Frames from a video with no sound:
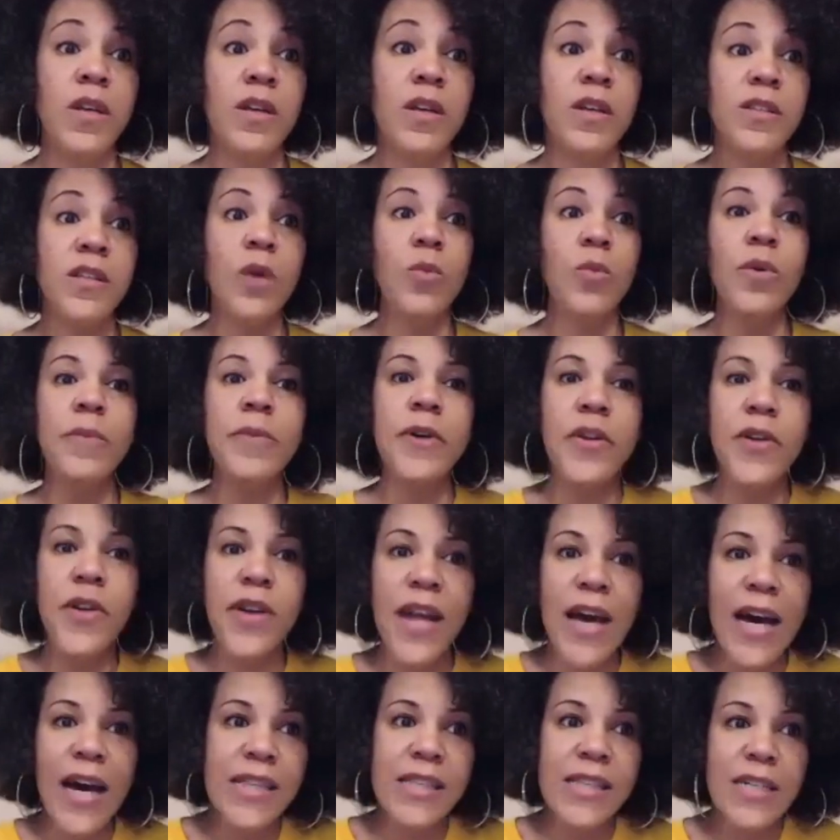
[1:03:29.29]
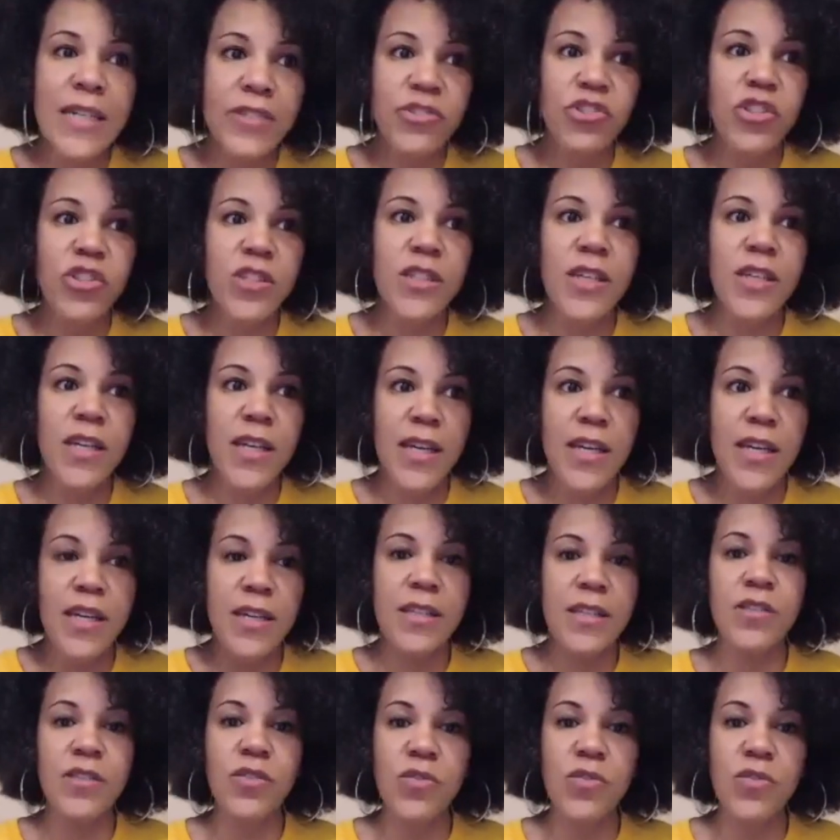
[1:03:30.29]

some women are not touchy and